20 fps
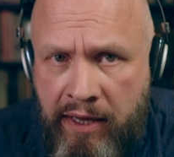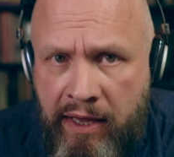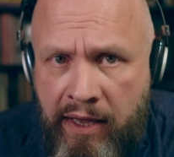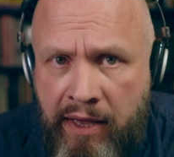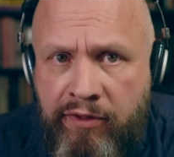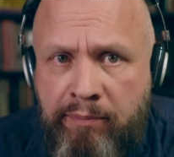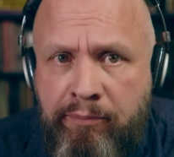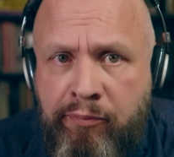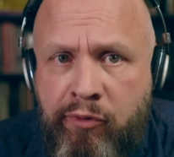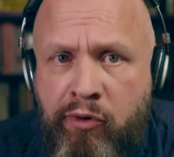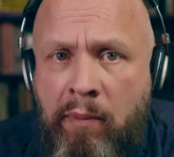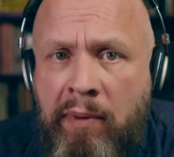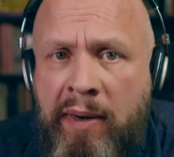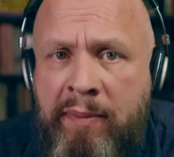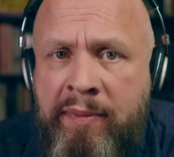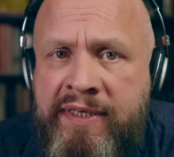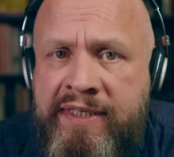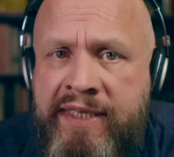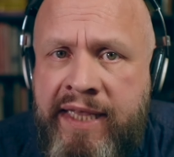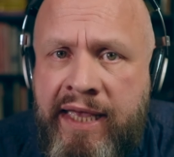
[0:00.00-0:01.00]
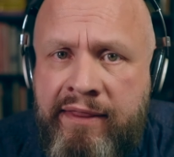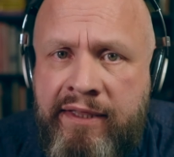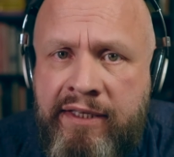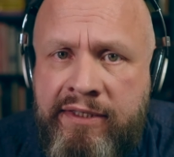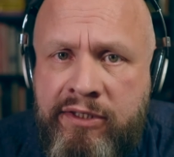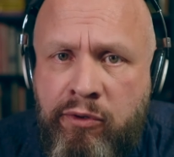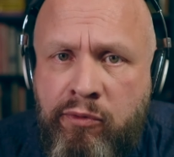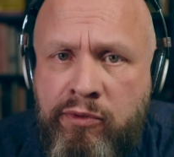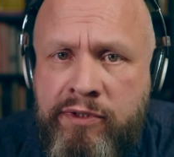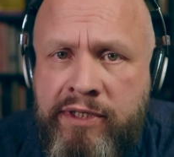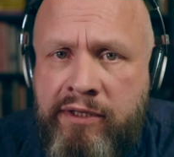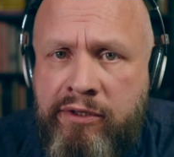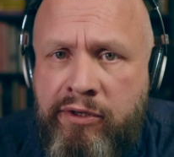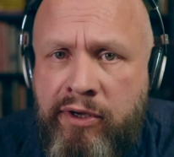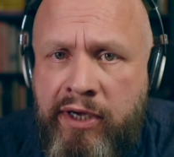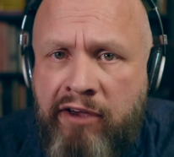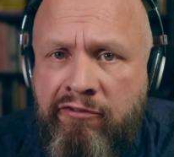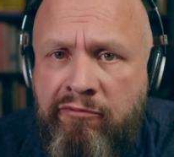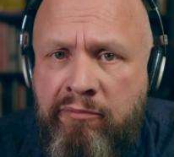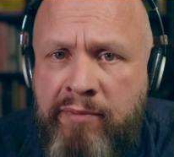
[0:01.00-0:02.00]
The problem is that the tools that you
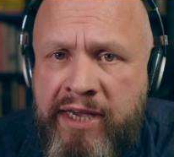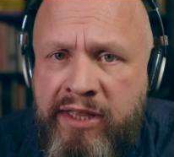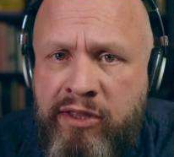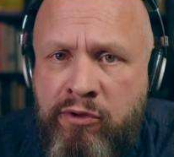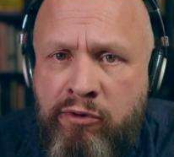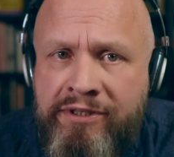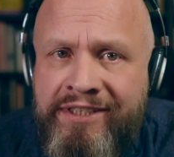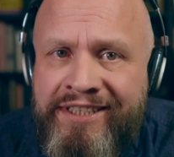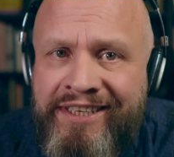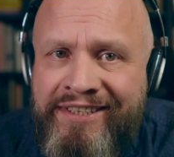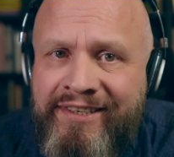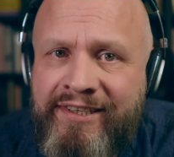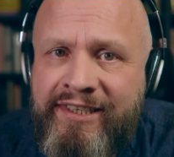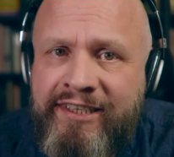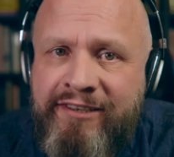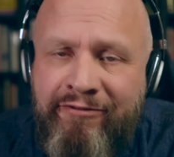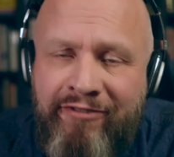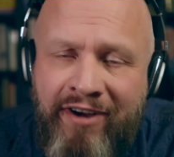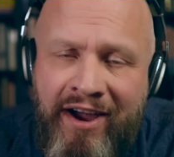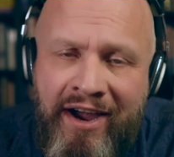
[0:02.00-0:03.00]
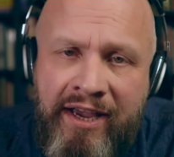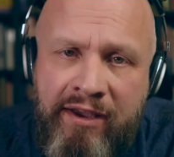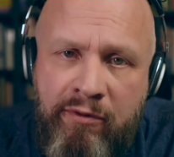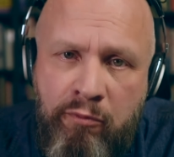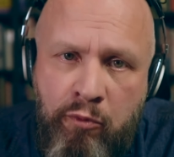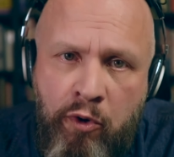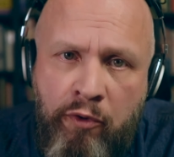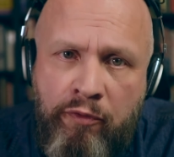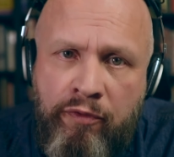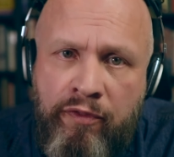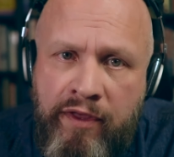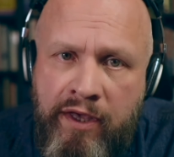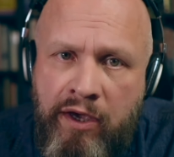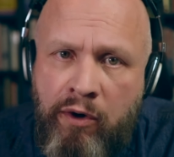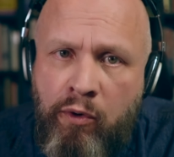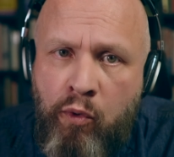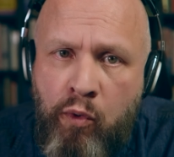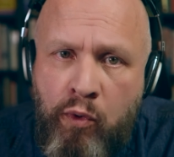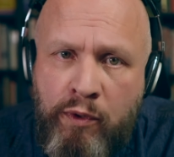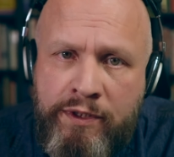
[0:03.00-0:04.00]
have may not satisfy what the
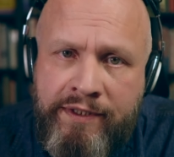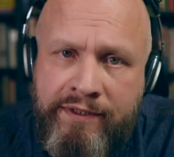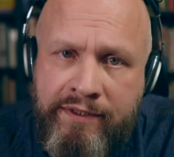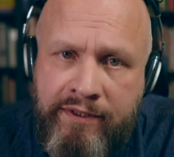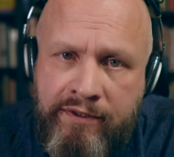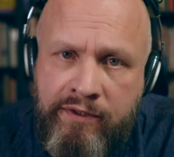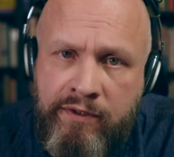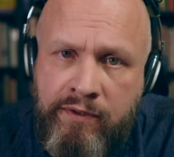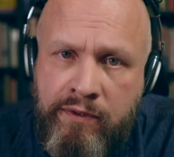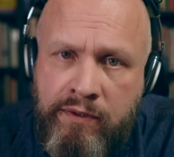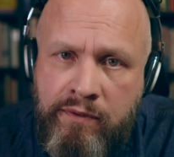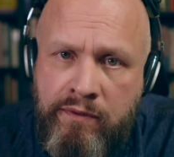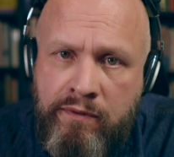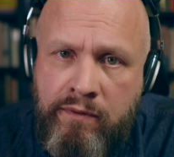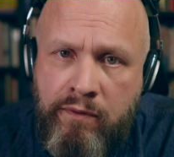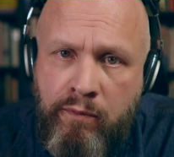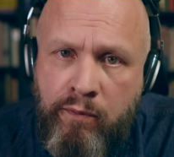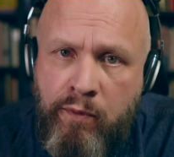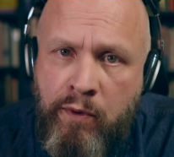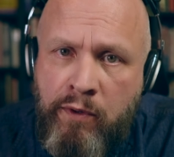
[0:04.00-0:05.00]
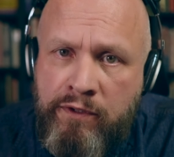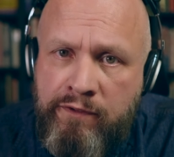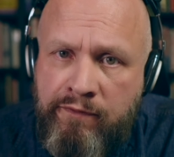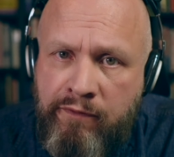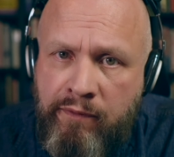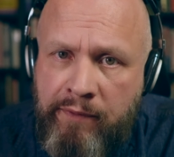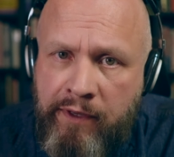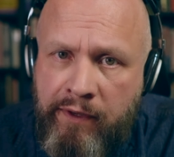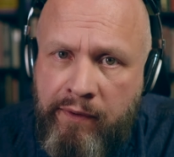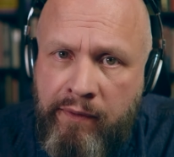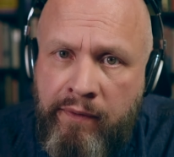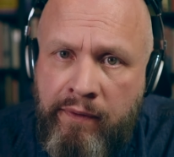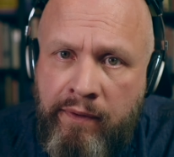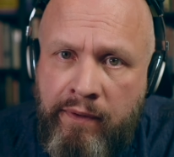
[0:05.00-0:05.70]
auditors want from you.